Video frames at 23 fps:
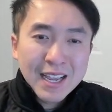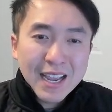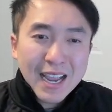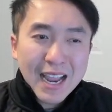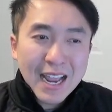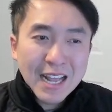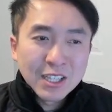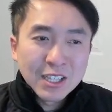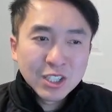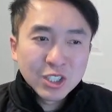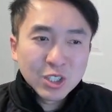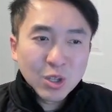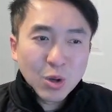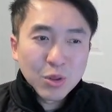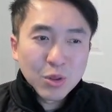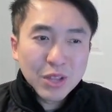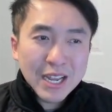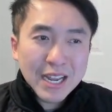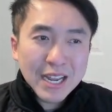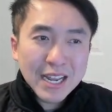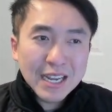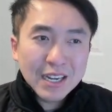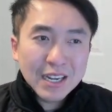And so
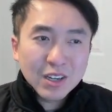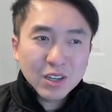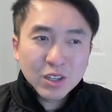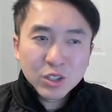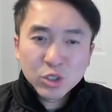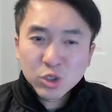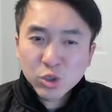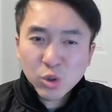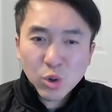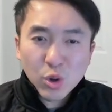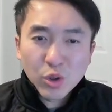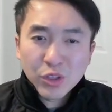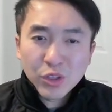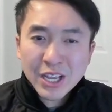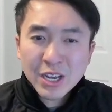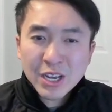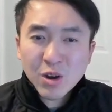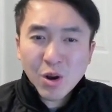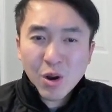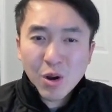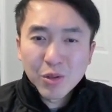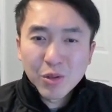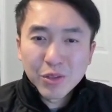they control a thing
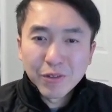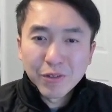called the